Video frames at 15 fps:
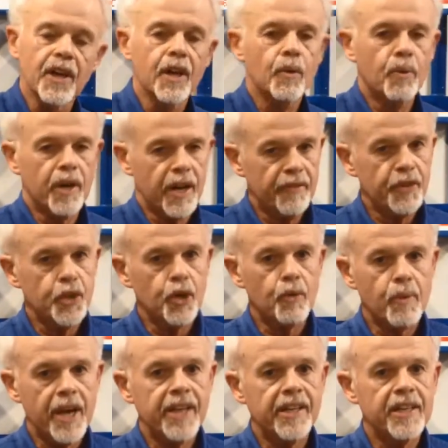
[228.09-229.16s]
whatever you're
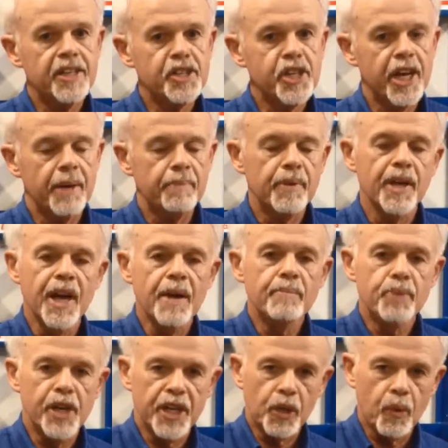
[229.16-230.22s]
ready to ship,
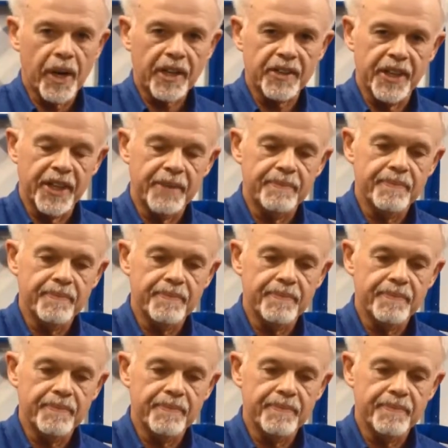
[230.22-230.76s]
pretty quickly.